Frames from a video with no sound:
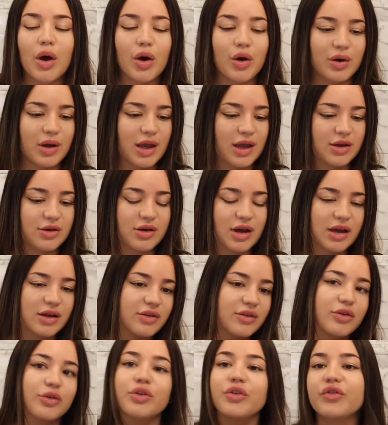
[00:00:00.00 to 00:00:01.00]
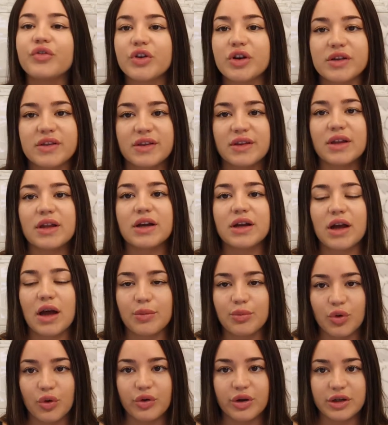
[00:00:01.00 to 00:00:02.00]
okay you guys, so the first look
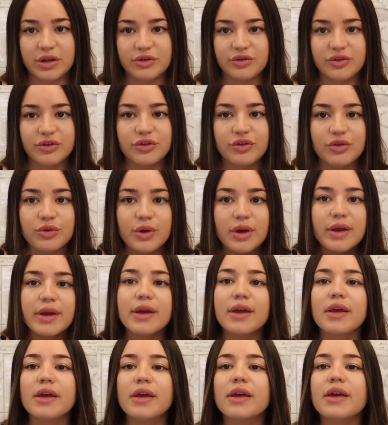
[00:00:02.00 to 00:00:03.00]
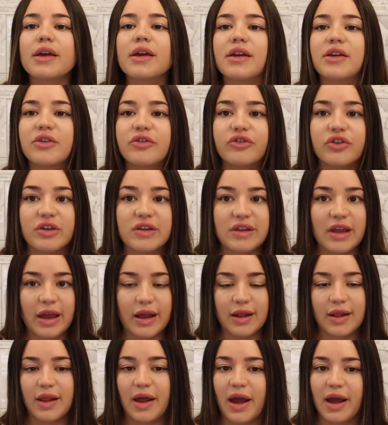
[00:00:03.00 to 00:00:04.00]
I'm going to do is just a
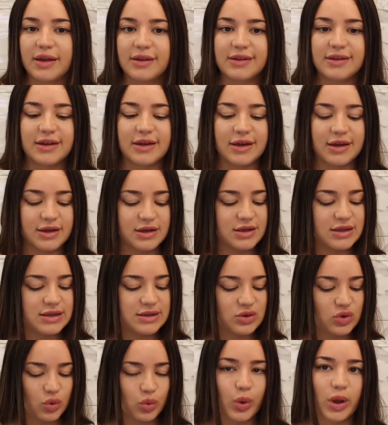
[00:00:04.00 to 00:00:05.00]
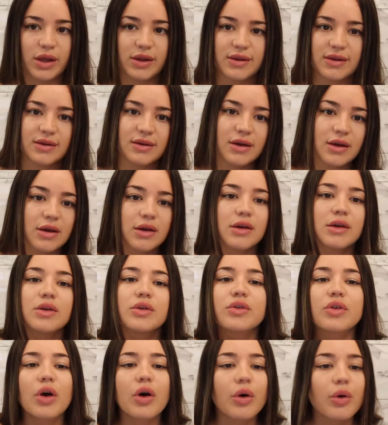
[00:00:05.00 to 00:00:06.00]
classic twist.
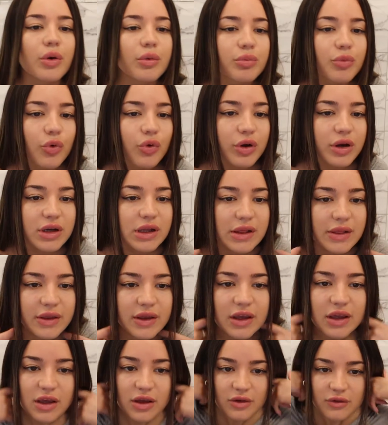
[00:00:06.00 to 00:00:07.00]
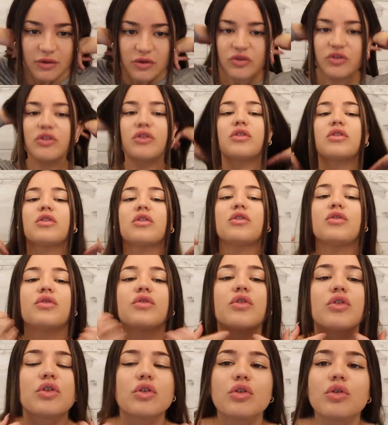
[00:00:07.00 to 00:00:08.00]
So I'm going to leave just a
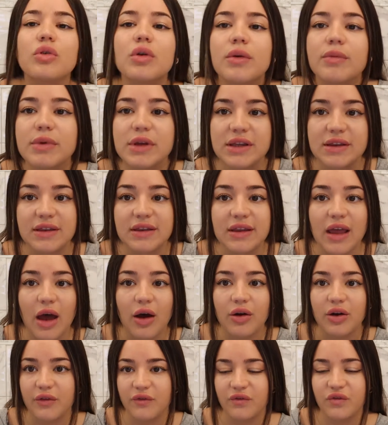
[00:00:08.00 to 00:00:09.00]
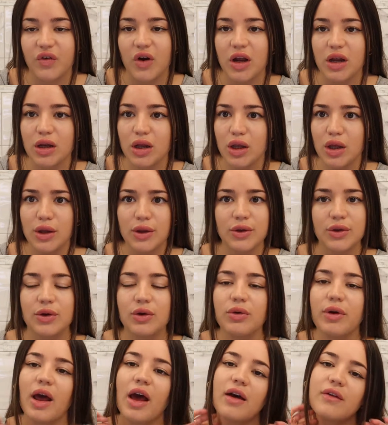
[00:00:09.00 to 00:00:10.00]
few pieces out in front. You
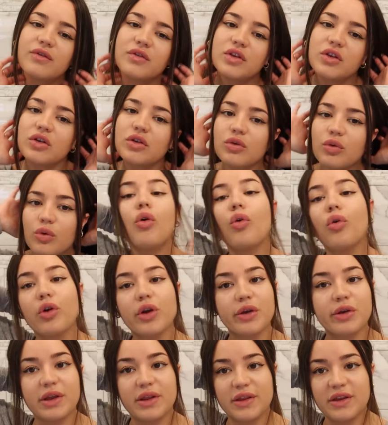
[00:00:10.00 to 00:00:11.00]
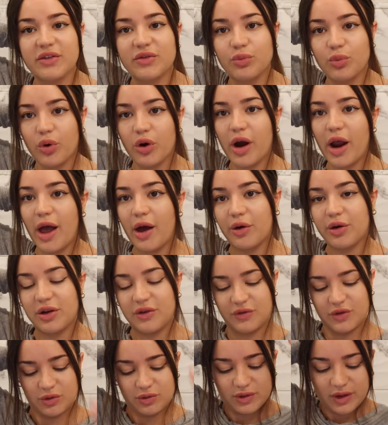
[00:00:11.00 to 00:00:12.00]
don't have to, or you can leave more out
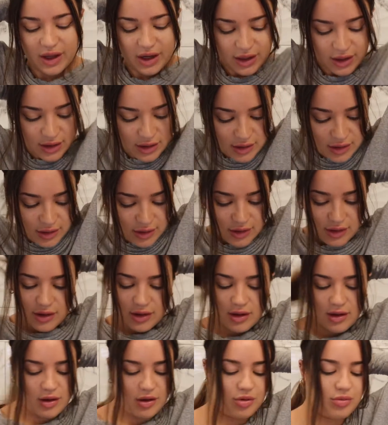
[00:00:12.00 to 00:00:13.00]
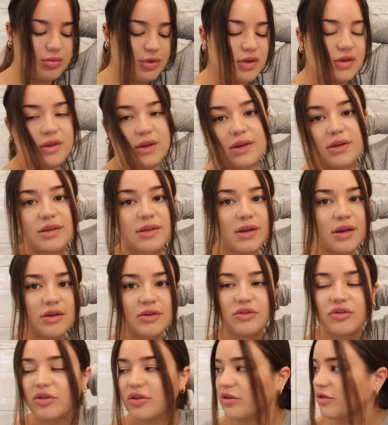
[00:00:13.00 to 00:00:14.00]
if you'd like. This
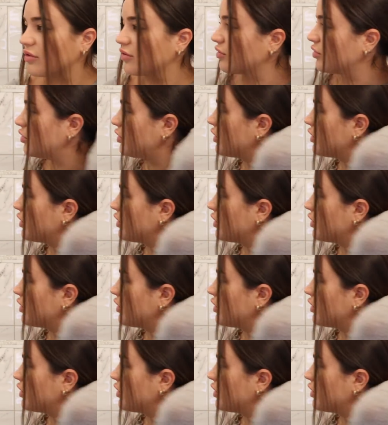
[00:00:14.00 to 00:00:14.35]
is just